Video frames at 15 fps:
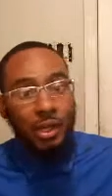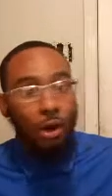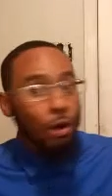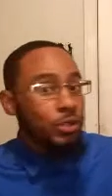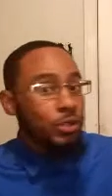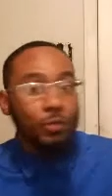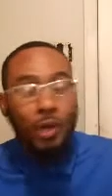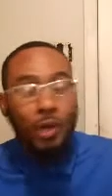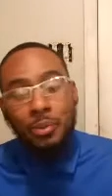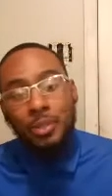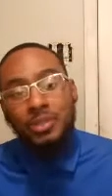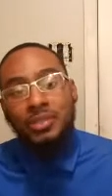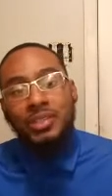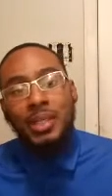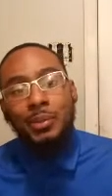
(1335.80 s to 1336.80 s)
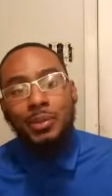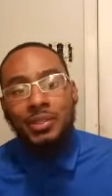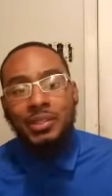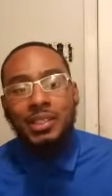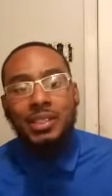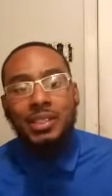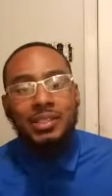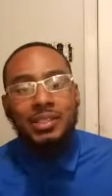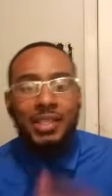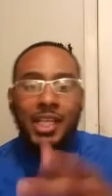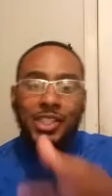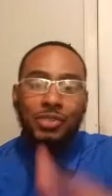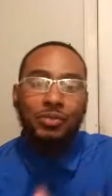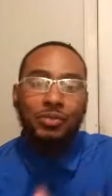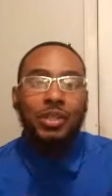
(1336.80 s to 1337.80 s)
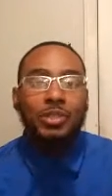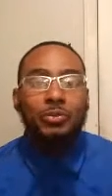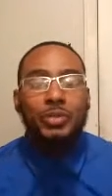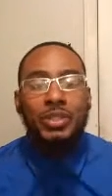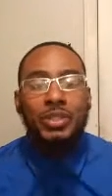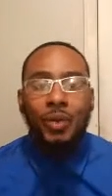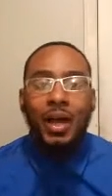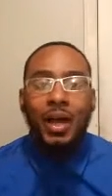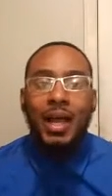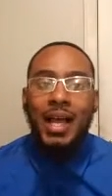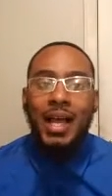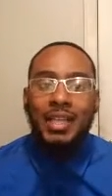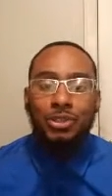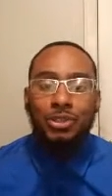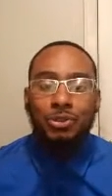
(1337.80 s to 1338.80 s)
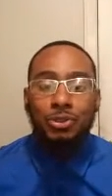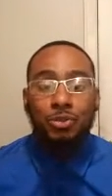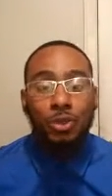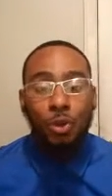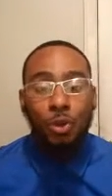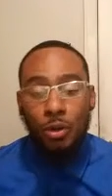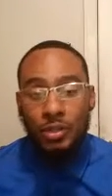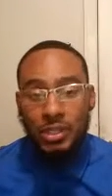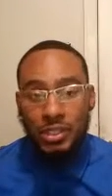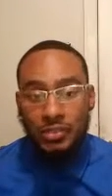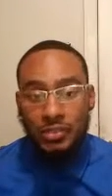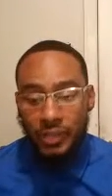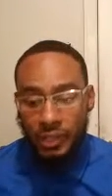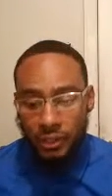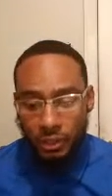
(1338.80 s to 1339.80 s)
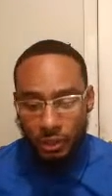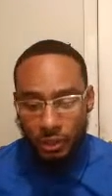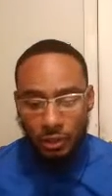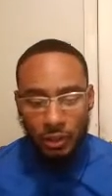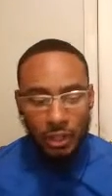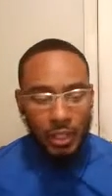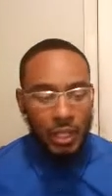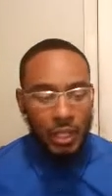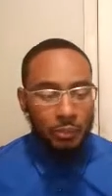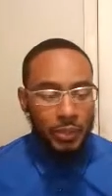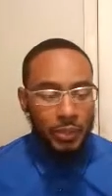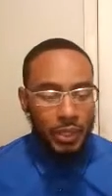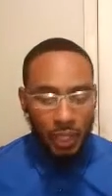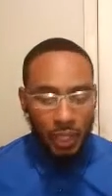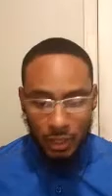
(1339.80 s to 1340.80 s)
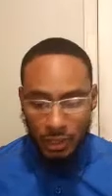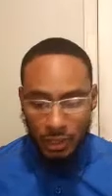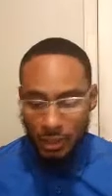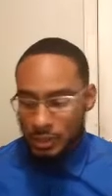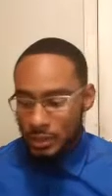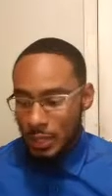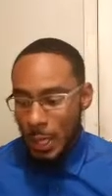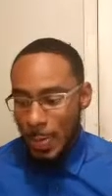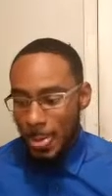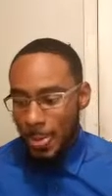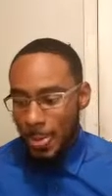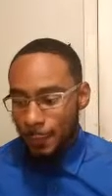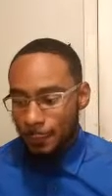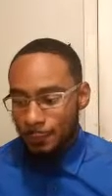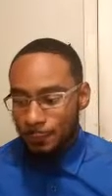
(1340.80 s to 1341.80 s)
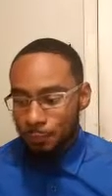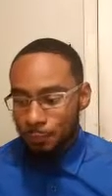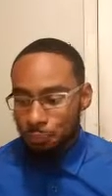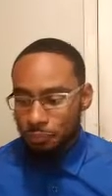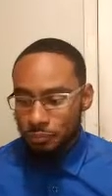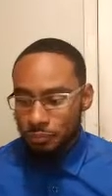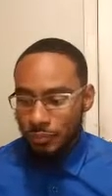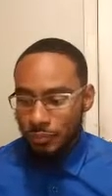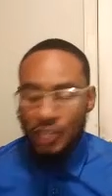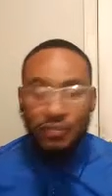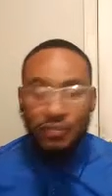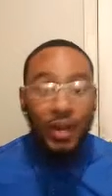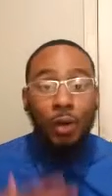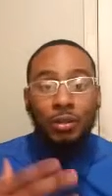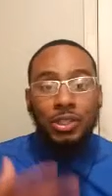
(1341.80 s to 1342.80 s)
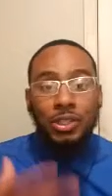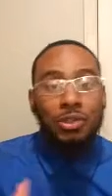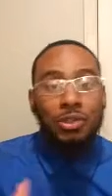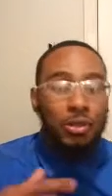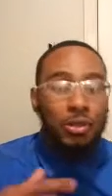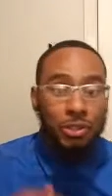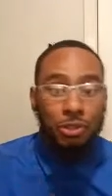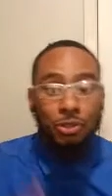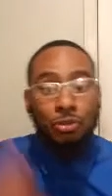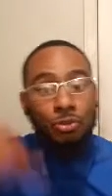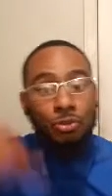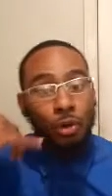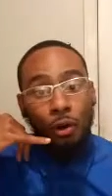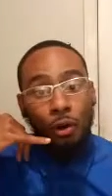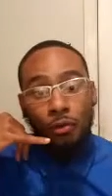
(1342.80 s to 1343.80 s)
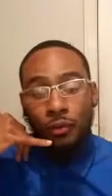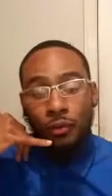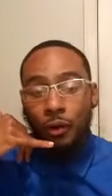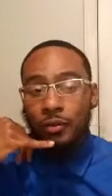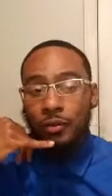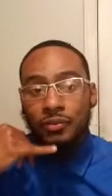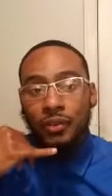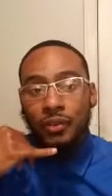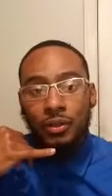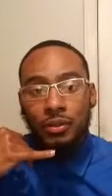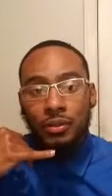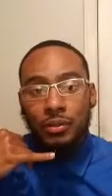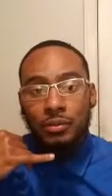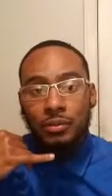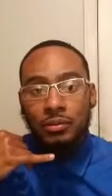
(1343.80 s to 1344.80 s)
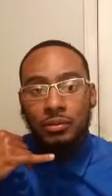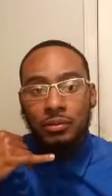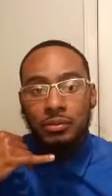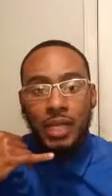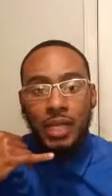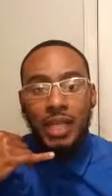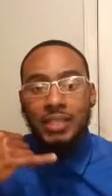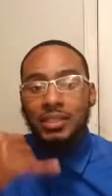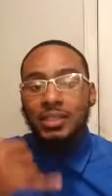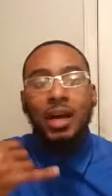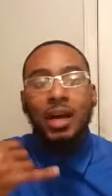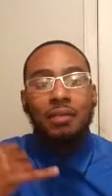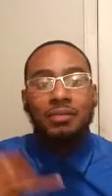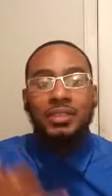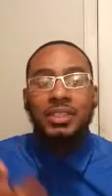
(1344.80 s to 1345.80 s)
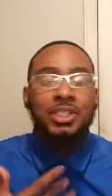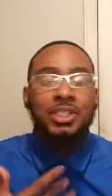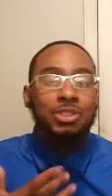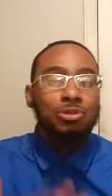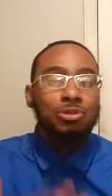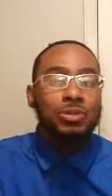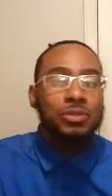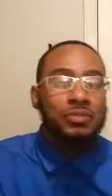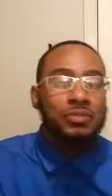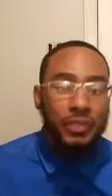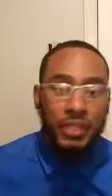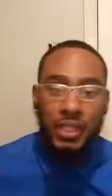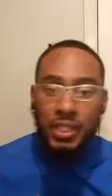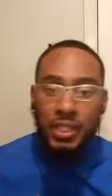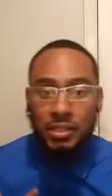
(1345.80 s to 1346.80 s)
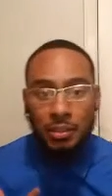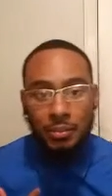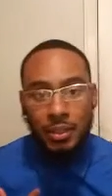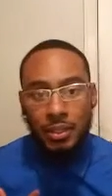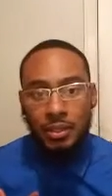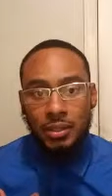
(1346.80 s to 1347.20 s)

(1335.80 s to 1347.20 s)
only one person is able to see this. And that's another reason why I asked you to record this video, because if I only talk to you over the phone, that's a conversation. You can forget something.